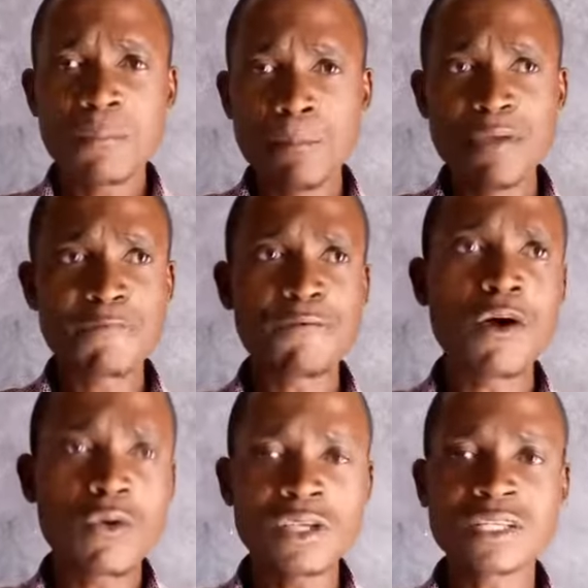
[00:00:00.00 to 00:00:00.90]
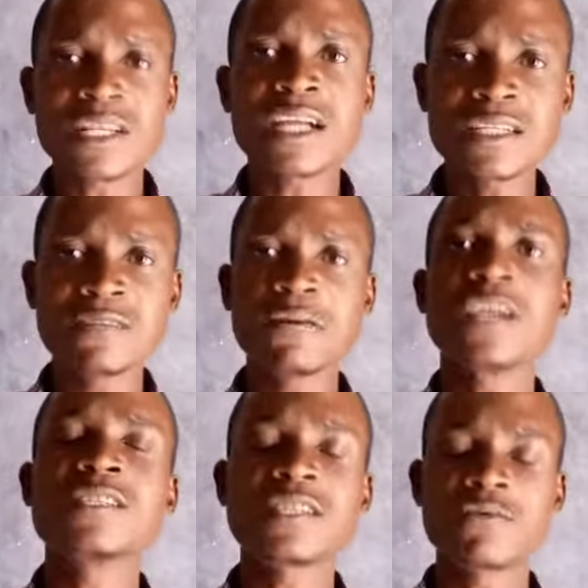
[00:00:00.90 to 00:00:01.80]
before we start
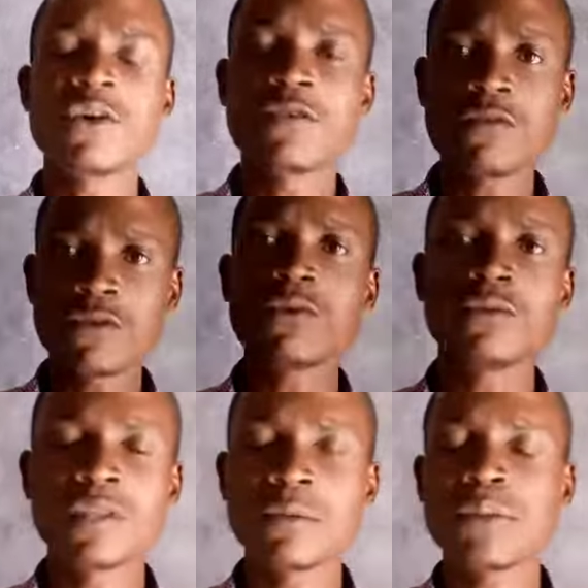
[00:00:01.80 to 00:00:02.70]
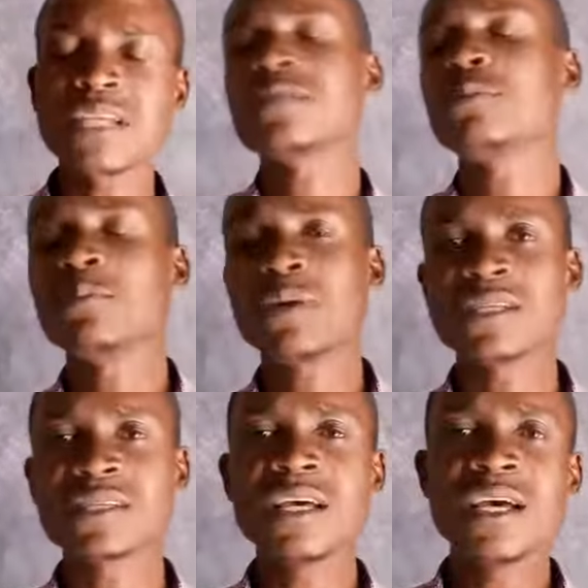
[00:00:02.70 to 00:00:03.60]
revising with you the past
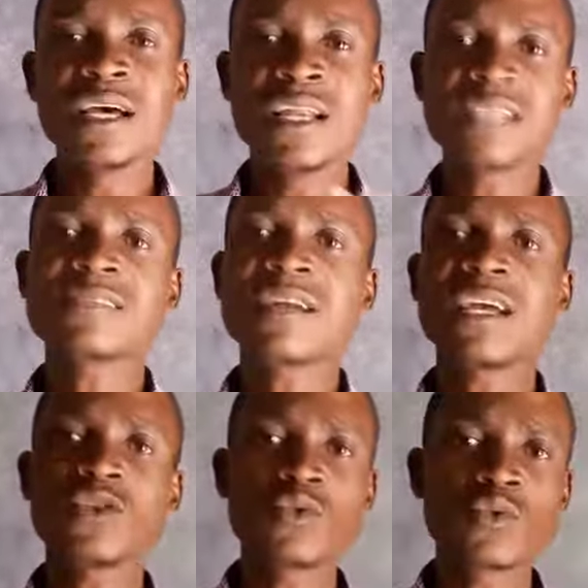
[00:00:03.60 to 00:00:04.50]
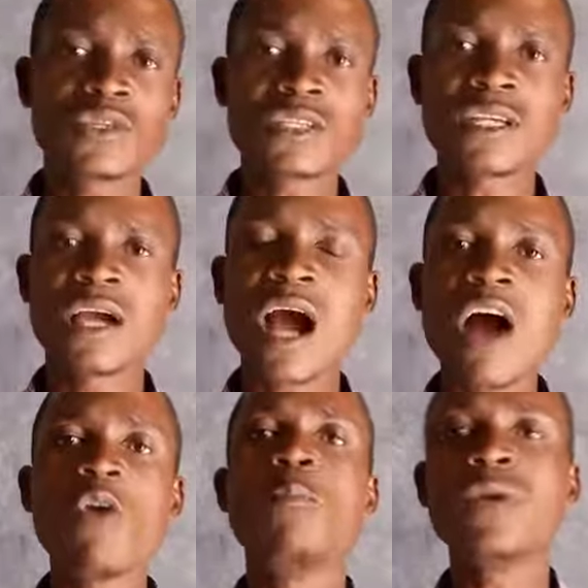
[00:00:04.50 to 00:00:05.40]
papers, let's try to see
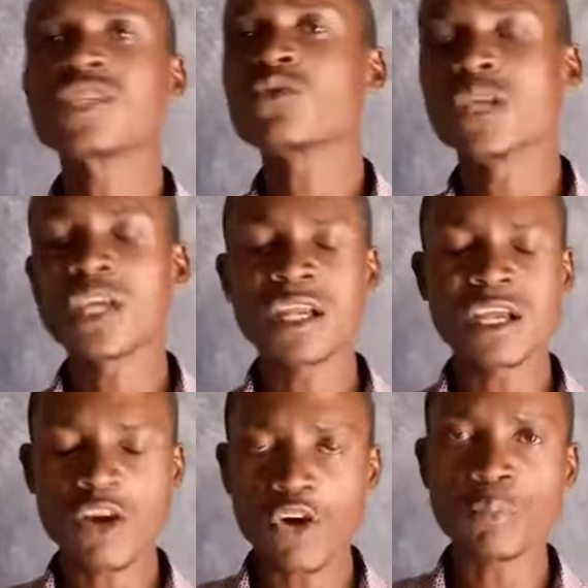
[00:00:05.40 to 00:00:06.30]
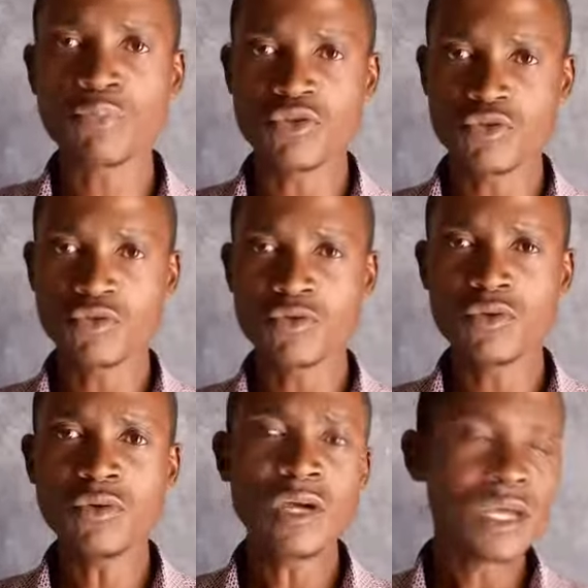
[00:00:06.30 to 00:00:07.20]
how best we can help
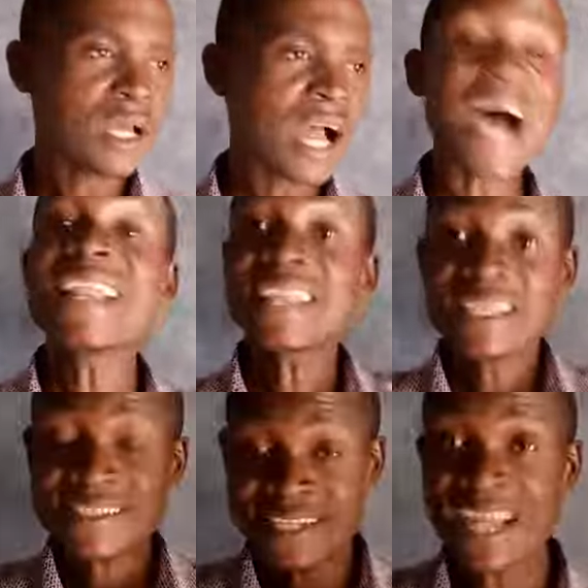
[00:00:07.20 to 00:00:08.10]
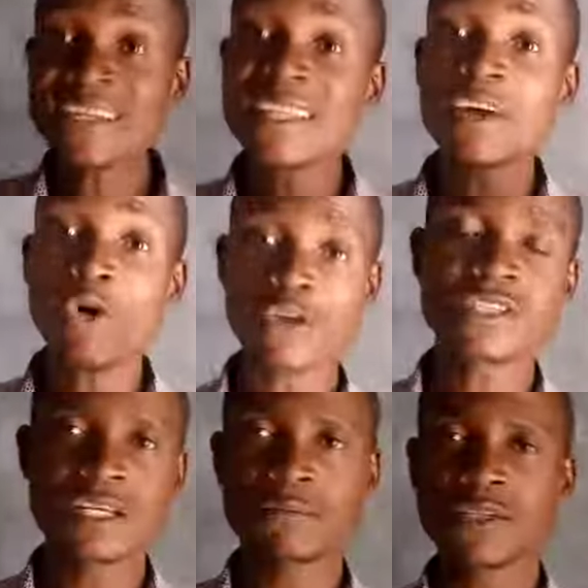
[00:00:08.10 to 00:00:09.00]
you understand the
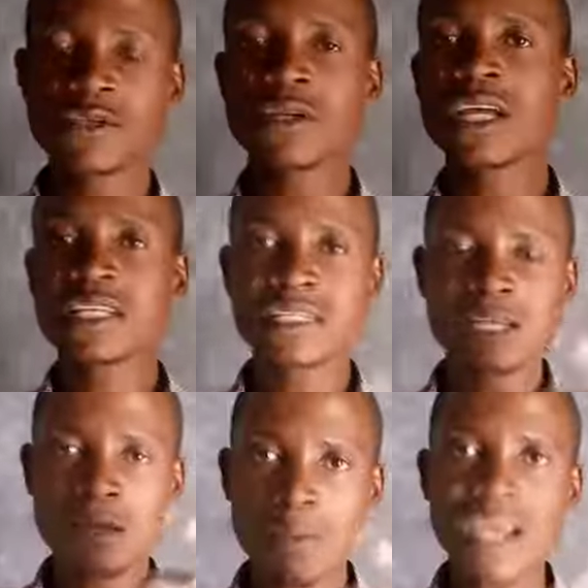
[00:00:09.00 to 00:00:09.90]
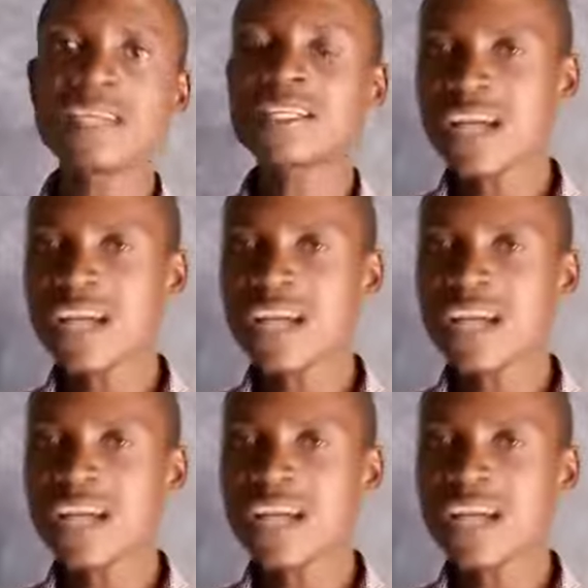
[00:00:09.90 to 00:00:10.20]
concept, so that by the